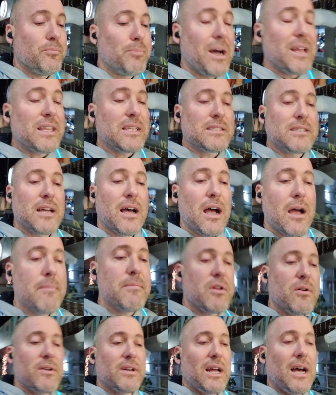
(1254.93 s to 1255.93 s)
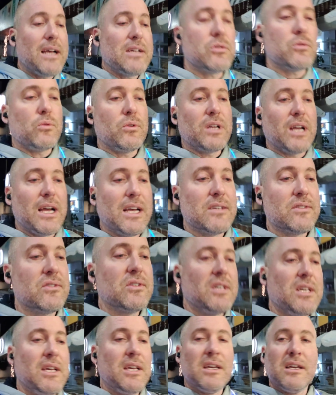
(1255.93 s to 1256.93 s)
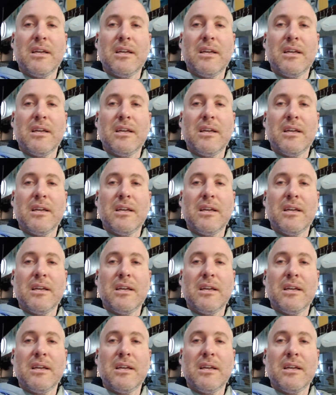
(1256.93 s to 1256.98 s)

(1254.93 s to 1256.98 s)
by the time they're in high school, guys,